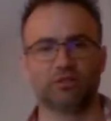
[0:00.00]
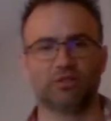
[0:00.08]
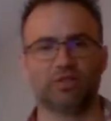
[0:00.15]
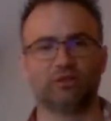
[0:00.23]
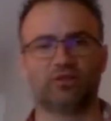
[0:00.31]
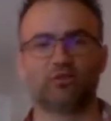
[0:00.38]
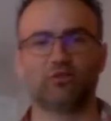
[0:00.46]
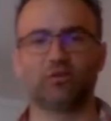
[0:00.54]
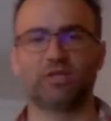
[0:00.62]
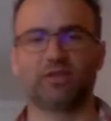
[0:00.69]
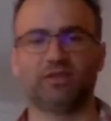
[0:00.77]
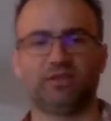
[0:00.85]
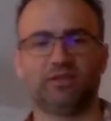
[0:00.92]
and so you
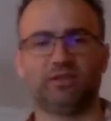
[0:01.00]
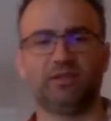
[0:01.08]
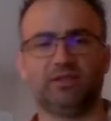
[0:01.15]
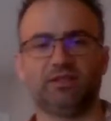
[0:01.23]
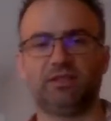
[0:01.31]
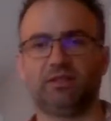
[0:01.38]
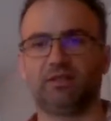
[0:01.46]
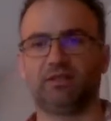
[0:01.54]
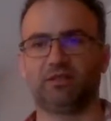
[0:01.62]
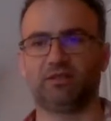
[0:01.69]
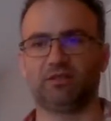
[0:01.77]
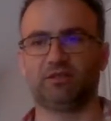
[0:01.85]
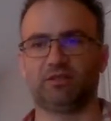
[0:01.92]
can see
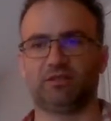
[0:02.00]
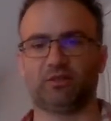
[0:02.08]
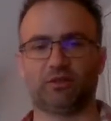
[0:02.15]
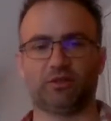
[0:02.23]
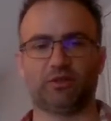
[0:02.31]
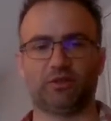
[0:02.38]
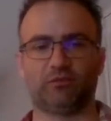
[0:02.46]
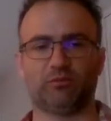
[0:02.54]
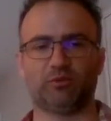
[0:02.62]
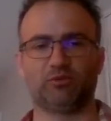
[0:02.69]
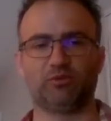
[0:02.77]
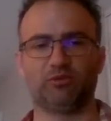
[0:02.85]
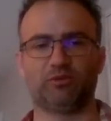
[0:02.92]

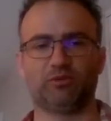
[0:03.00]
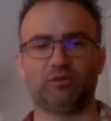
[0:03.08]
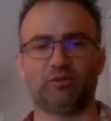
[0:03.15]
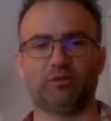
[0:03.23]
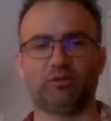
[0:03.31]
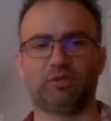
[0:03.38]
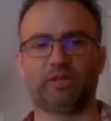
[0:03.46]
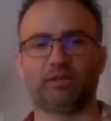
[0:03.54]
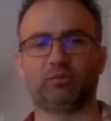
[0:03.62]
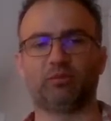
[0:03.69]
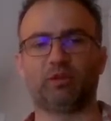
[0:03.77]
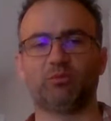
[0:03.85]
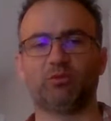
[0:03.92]
all your
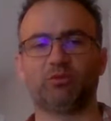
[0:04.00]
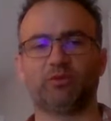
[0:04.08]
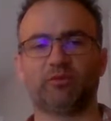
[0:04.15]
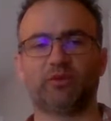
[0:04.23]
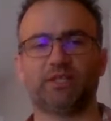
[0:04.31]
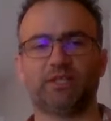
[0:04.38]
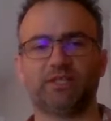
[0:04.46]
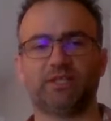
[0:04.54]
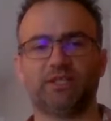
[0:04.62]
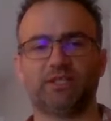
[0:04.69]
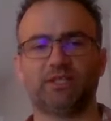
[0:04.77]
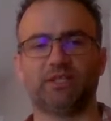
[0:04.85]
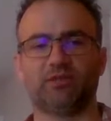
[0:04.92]
experimental
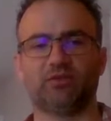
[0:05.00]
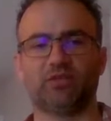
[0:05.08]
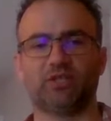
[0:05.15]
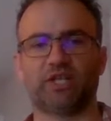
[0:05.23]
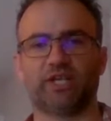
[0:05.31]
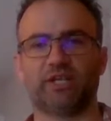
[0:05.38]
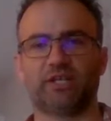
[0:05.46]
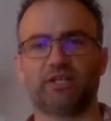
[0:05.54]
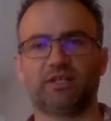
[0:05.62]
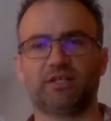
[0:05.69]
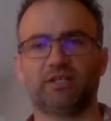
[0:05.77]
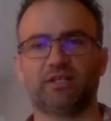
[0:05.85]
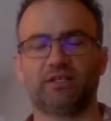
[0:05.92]
variety and you
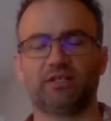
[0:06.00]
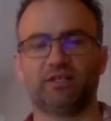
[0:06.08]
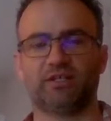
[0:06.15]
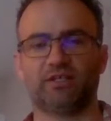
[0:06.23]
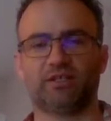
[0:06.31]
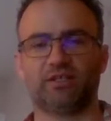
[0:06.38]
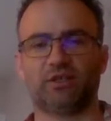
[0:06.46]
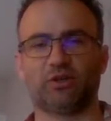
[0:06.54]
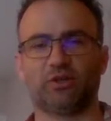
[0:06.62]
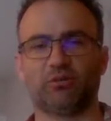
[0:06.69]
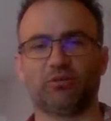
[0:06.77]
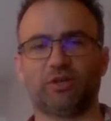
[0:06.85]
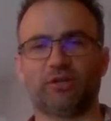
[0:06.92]
check.
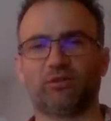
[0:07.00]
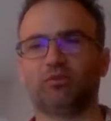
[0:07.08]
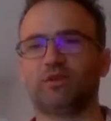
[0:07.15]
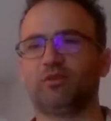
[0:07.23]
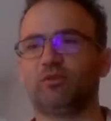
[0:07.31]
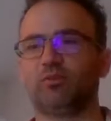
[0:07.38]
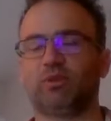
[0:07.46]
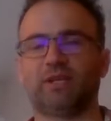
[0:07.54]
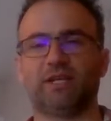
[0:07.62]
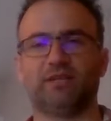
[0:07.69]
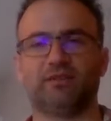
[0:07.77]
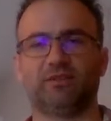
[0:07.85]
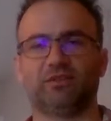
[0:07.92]
As soon as you
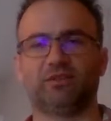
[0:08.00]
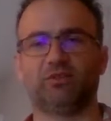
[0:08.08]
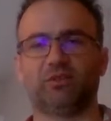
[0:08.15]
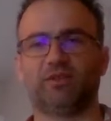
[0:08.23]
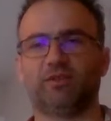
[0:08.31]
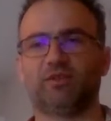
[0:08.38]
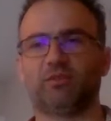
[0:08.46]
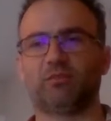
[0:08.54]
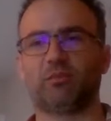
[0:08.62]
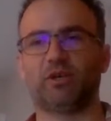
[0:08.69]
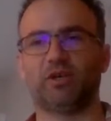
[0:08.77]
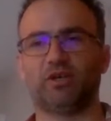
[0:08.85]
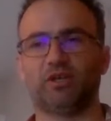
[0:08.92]
plant, and you will see the
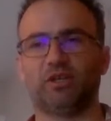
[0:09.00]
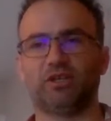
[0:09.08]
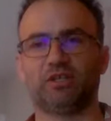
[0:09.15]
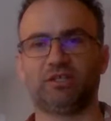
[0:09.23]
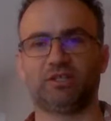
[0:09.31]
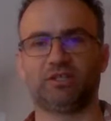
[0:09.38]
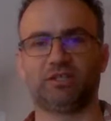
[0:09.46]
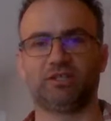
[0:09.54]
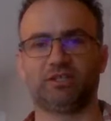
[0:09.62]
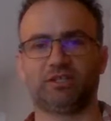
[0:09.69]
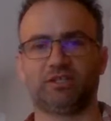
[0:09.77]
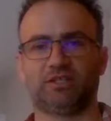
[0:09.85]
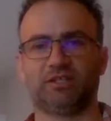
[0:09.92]
bar
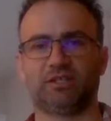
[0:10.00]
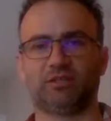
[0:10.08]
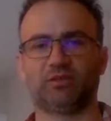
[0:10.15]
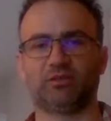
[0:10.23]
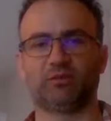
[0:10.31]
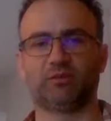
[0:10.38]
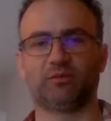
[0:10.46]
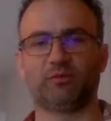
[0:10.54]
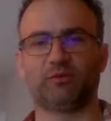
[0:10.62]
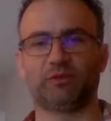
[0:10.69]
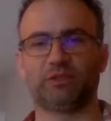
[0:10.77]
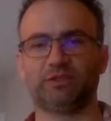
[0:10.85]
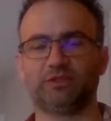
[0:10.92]
and so
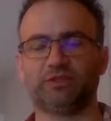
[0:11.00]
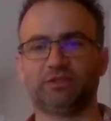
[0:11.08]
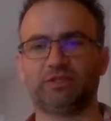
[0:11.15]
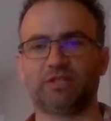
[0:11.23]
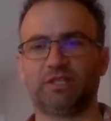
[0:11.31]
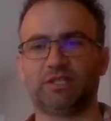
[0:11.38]
forth.